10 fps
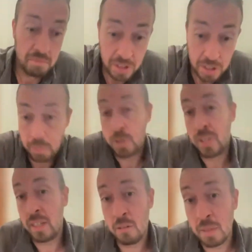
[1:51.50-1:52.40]
this
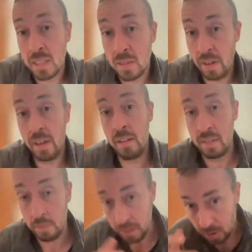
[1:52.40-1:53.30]
particular mitzvah
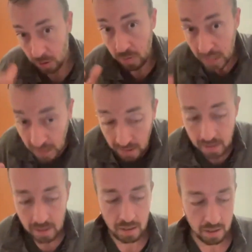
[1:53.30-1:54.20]
that we don't
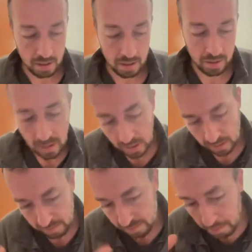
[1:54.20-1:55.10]
eat
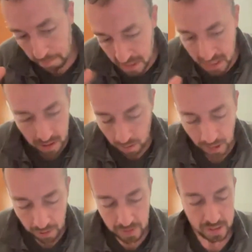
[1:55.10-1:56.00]
the meat
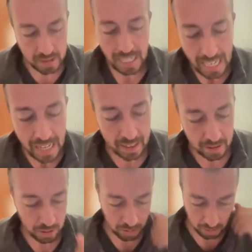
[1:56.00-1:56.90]
around the
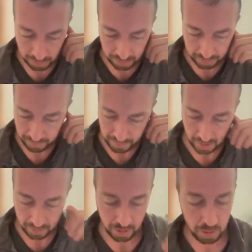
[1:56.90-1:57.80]
sciatic nerve
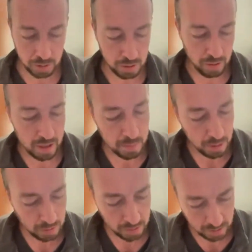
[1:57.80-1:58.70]
of the kosher
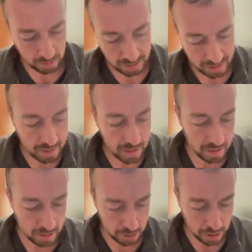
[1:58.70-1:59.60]
animal, it's called gid
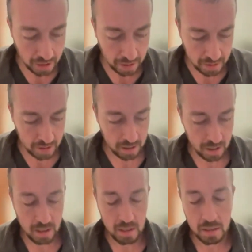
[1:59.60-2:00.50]
hanasheh.
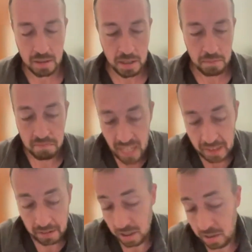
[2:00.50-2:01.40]

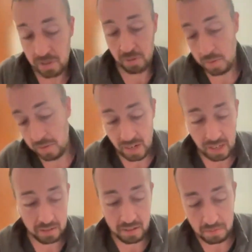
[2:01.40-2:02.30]
That comes from the
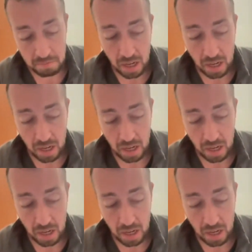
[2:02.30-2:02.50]
fact that